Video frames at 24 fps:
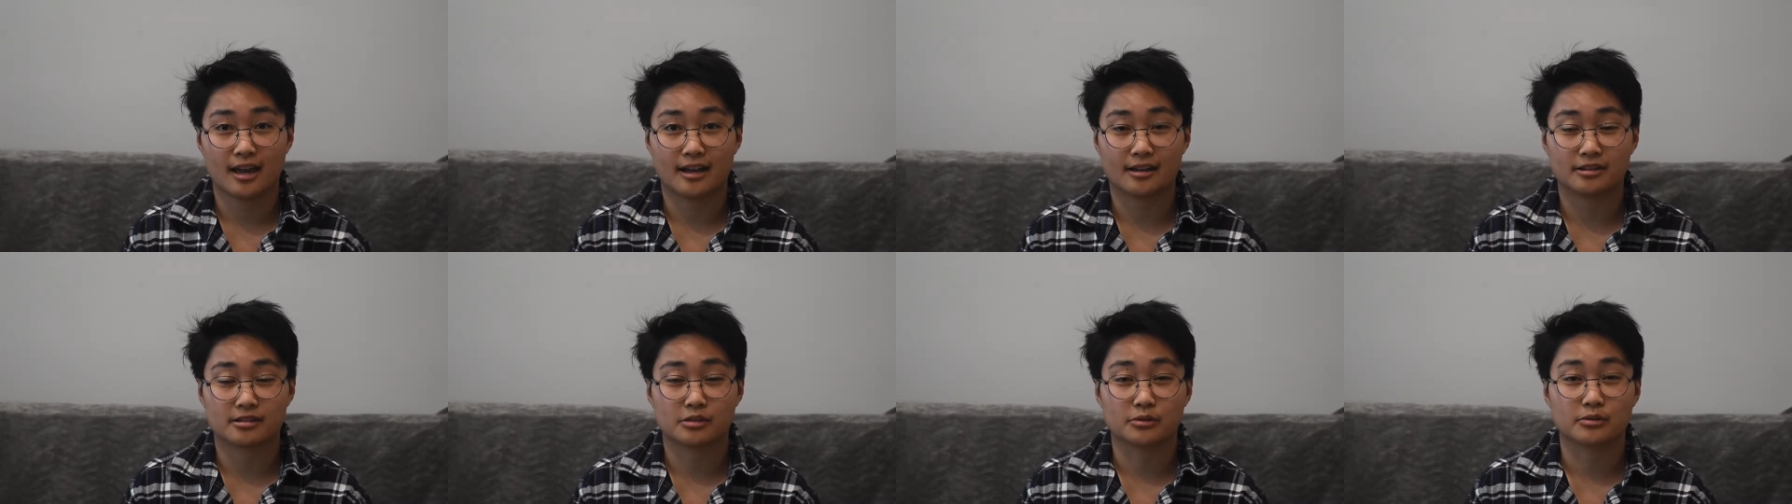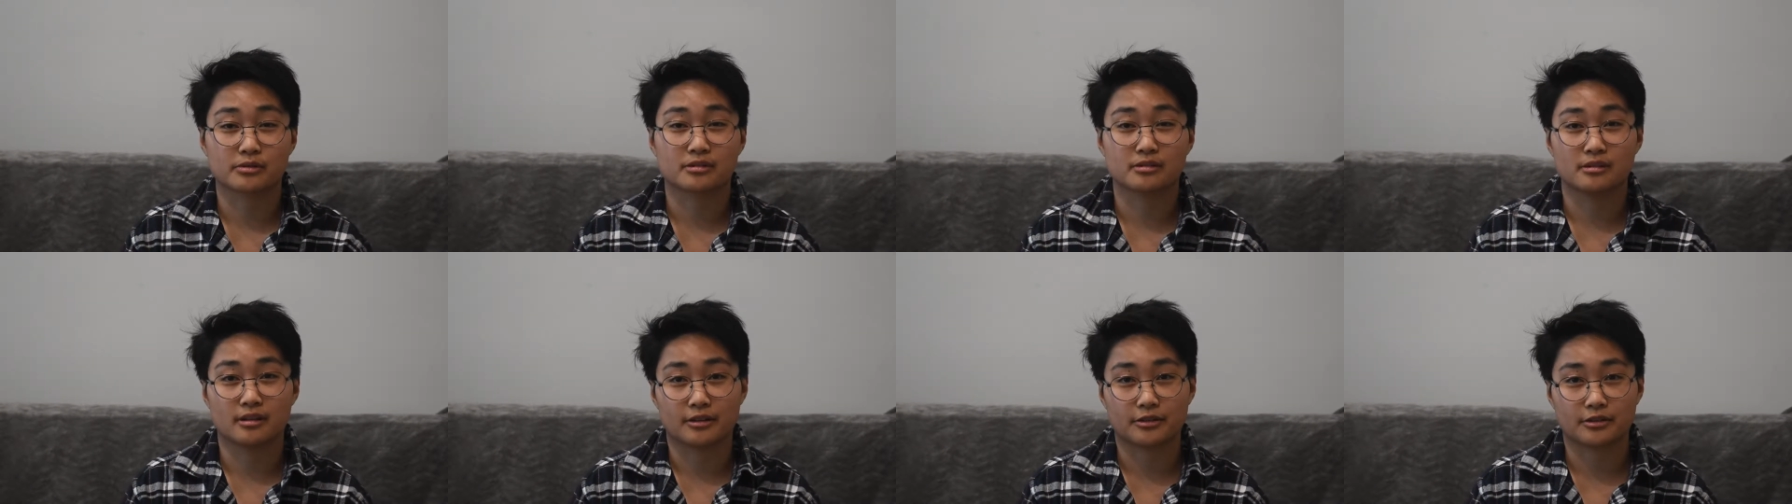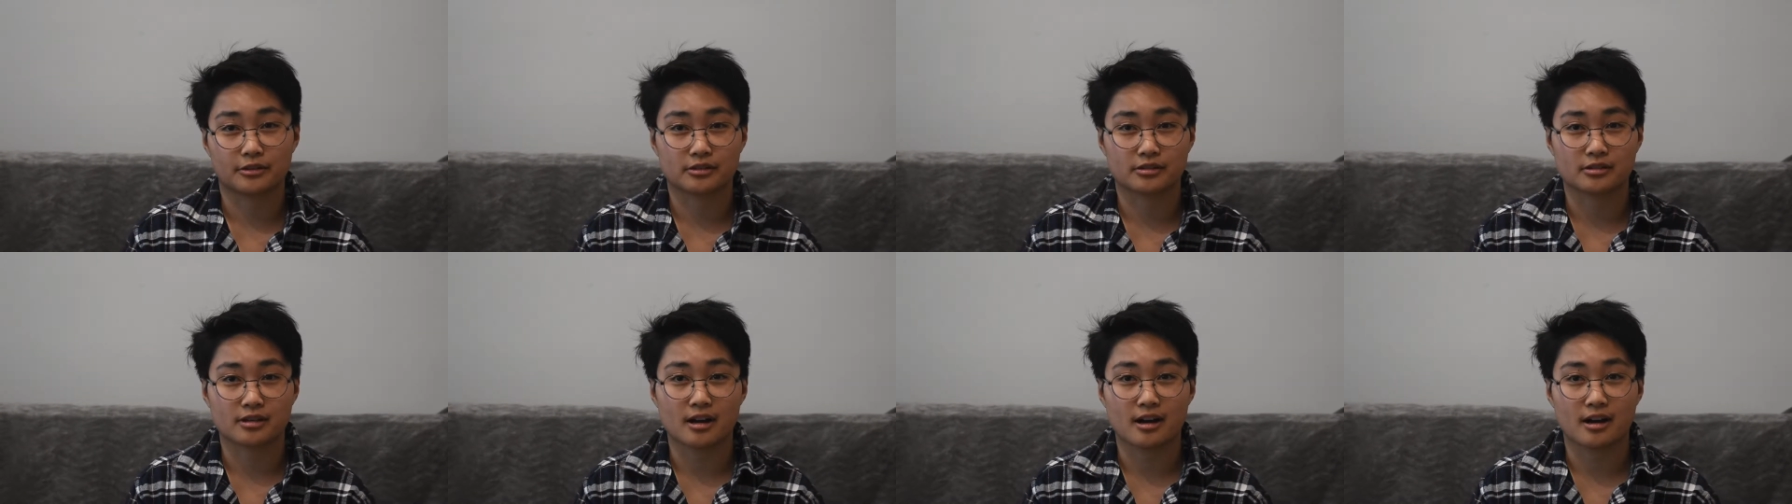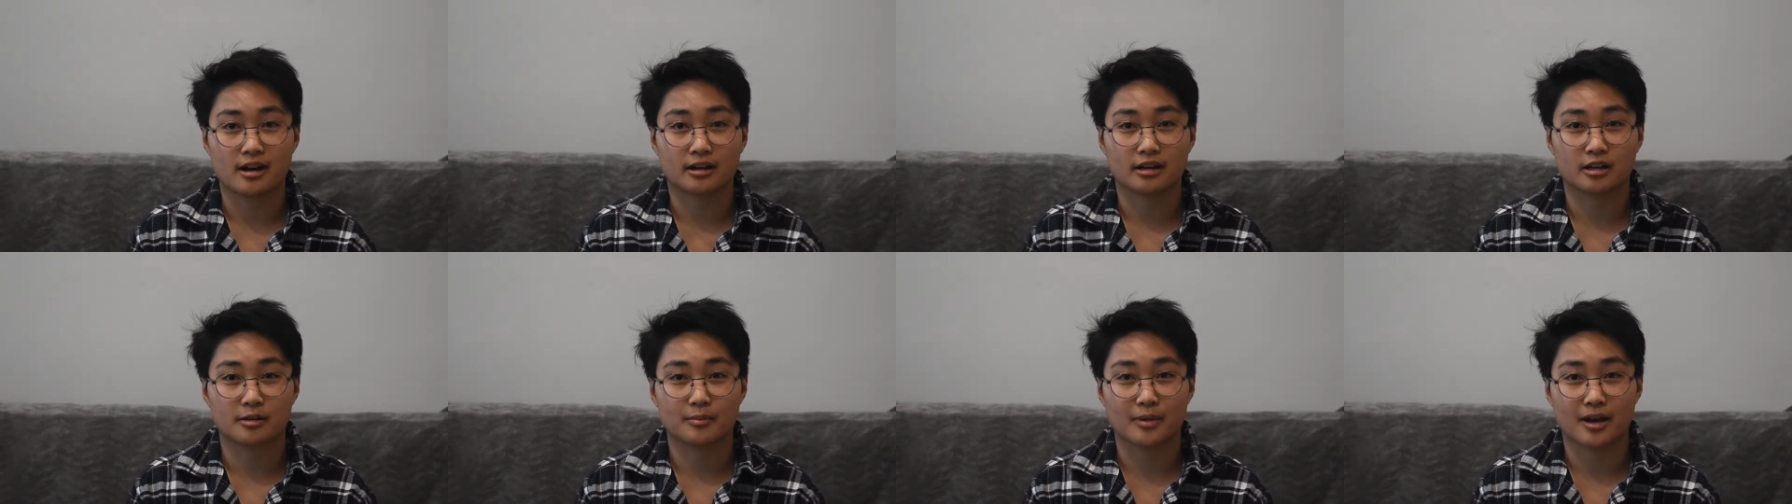As there's another
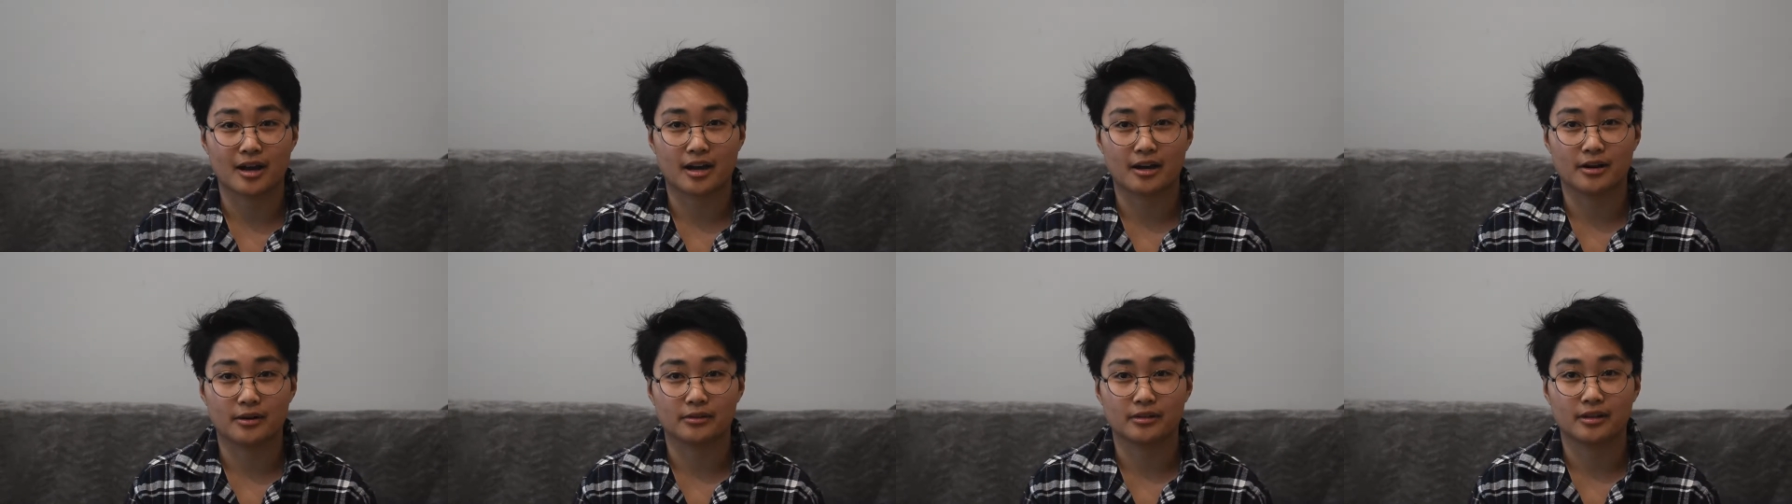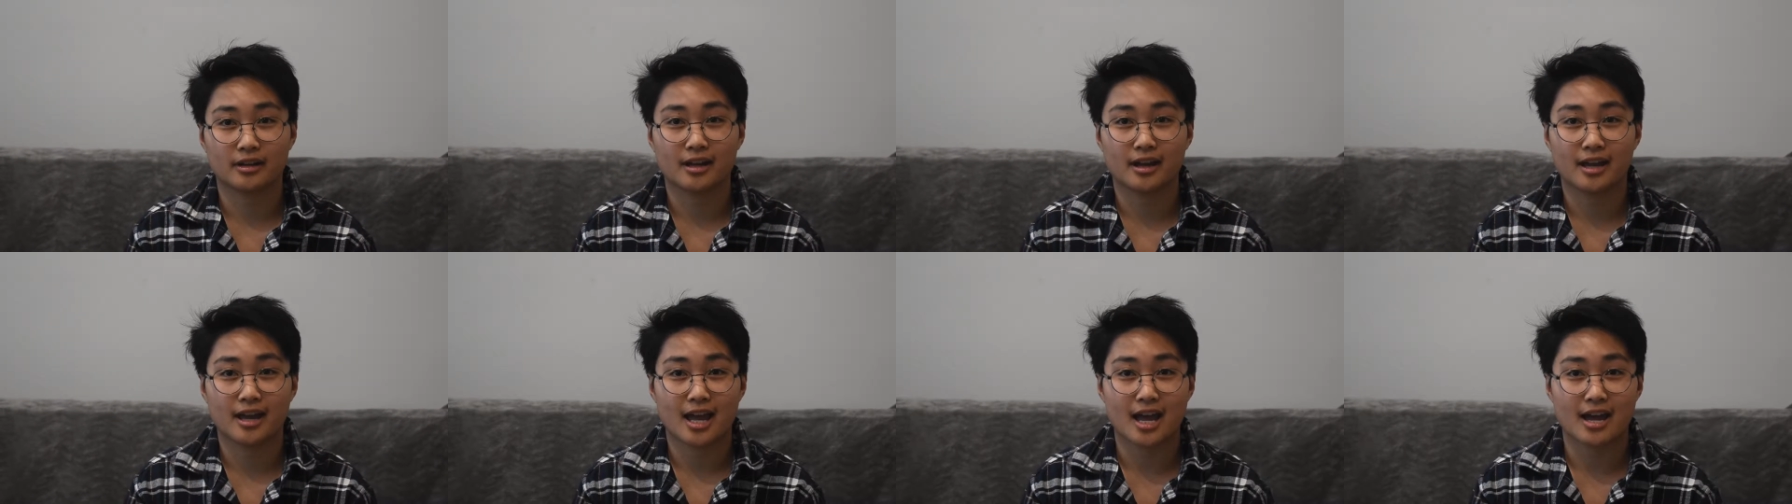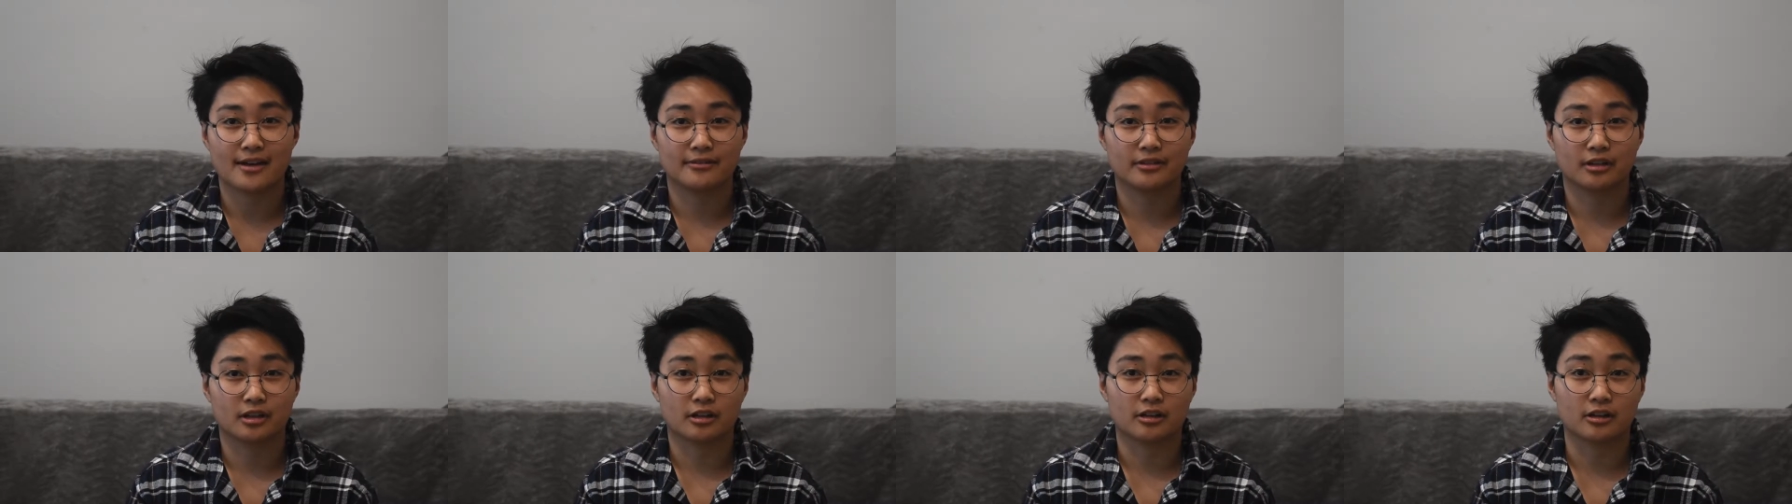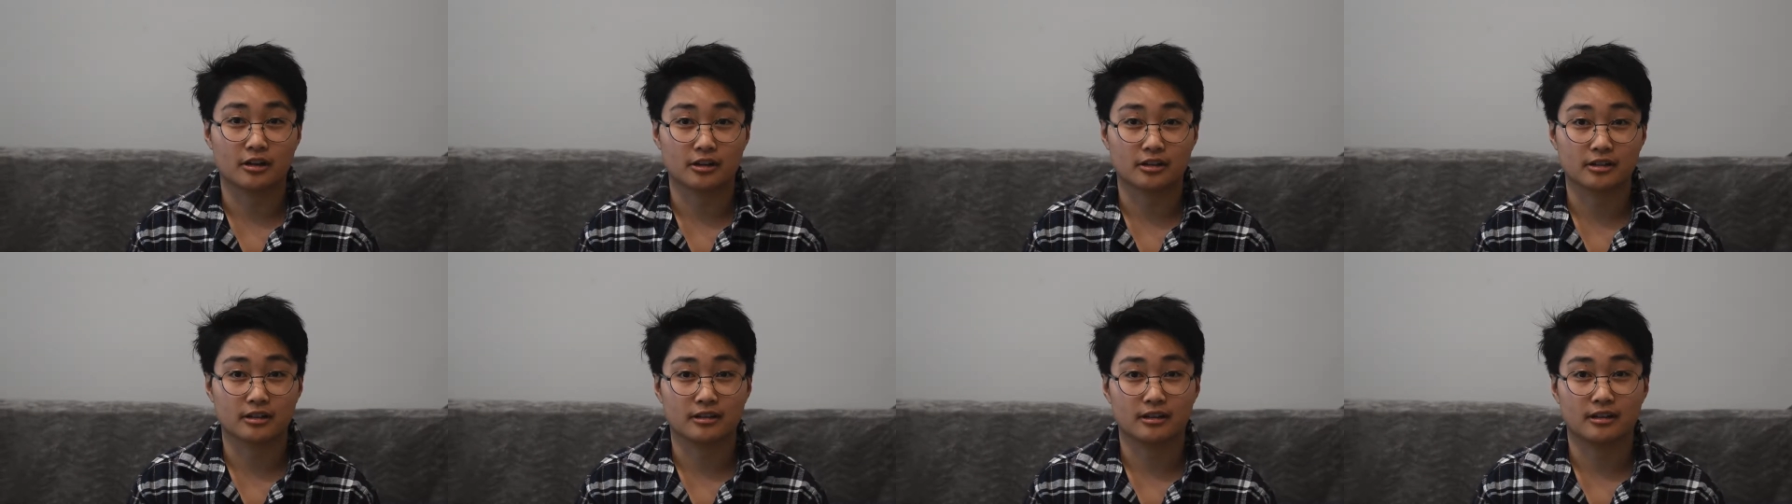talk about having a
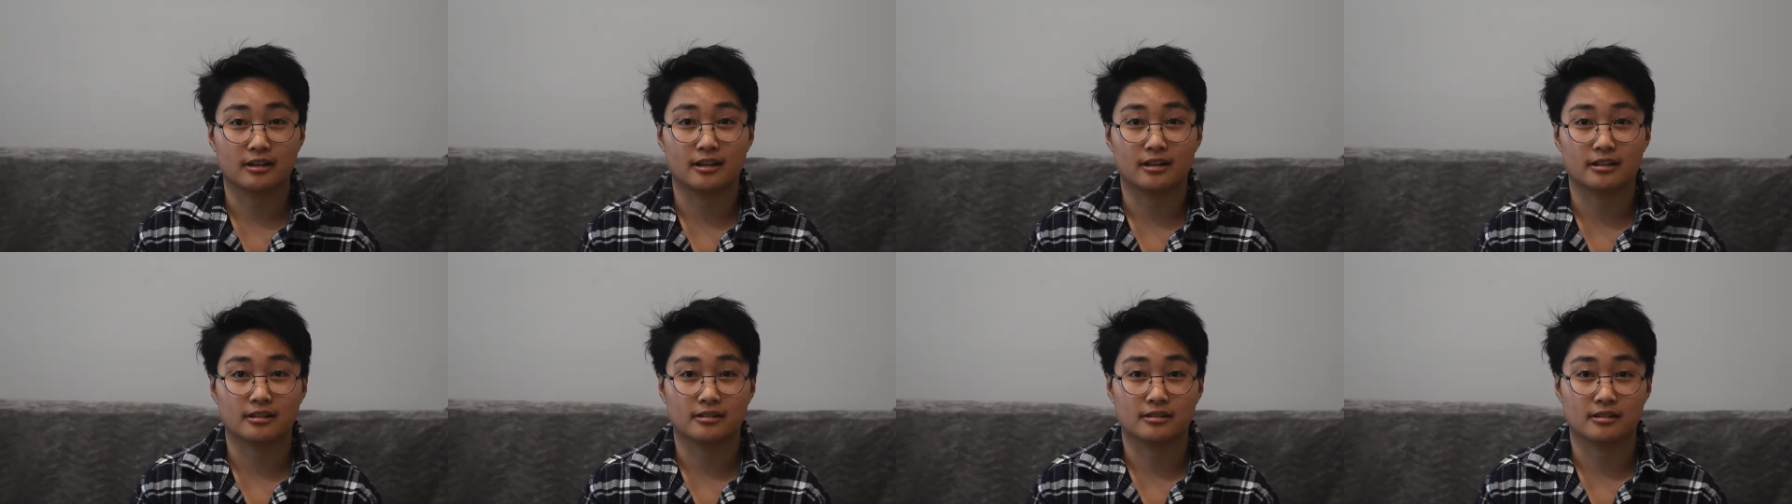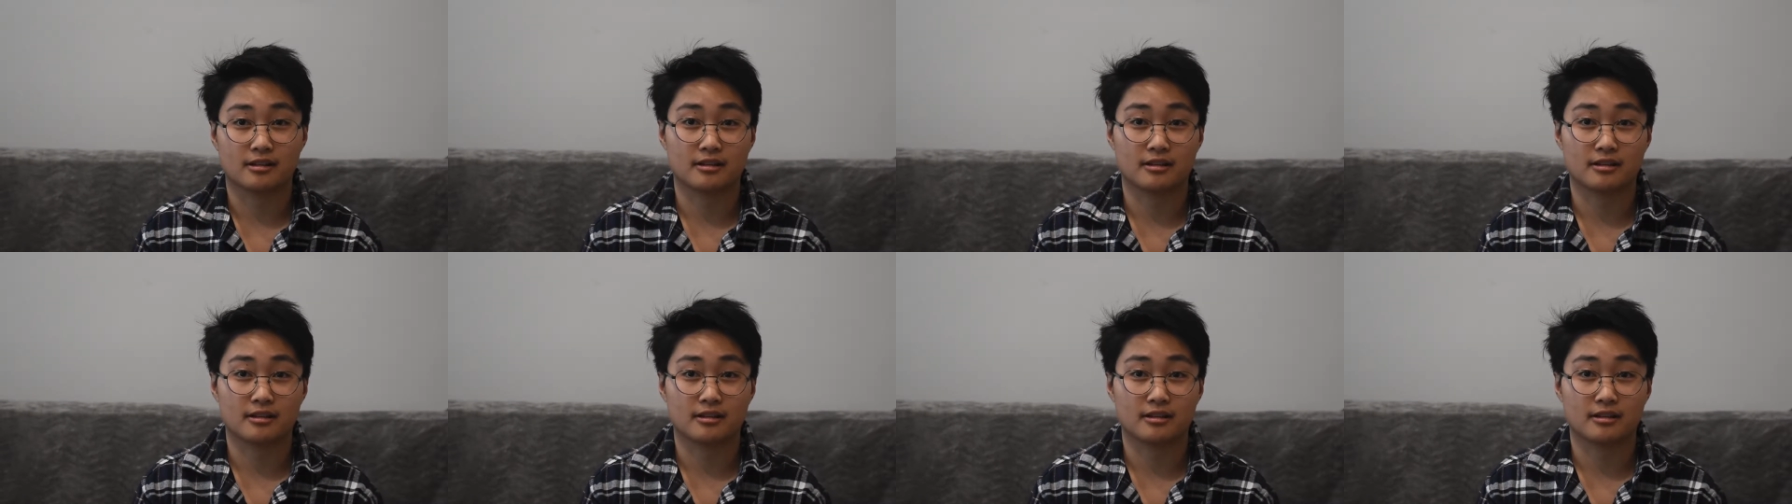garden in